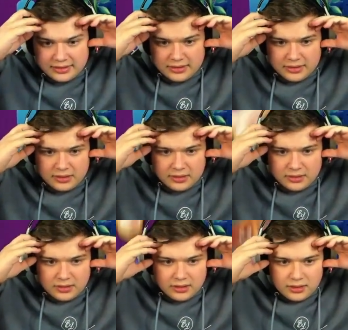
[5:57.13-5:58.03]

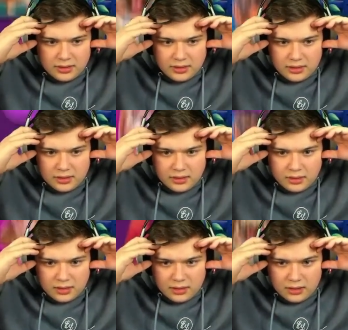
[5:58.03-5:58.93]

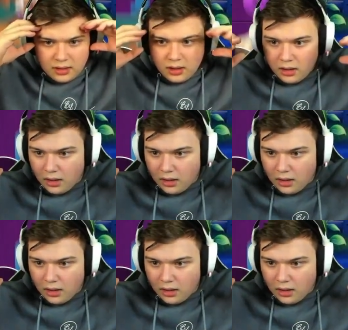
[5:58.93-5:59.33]
No one is speaking in this clip.